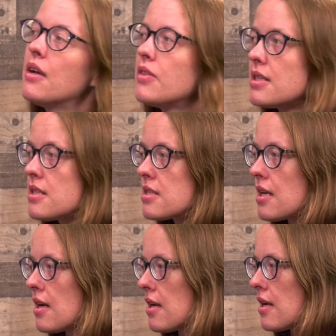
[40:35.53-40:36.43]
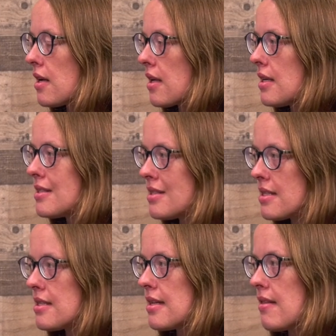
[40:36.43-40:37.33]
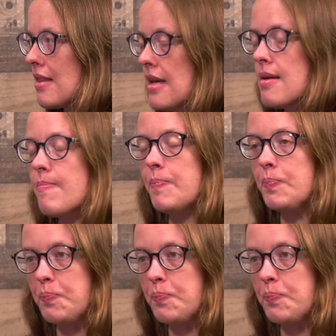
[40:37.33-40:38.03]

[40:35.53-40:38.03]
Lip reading: This is a consistent theme